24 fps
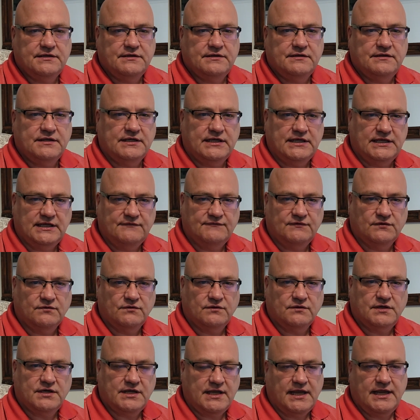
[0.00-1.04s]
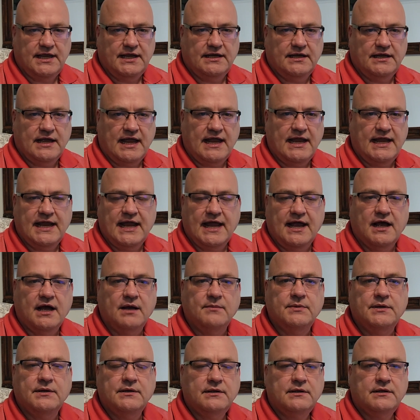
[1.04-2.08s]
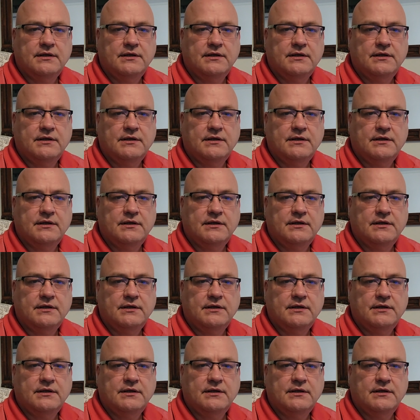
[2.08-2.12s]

the evil king Ahab.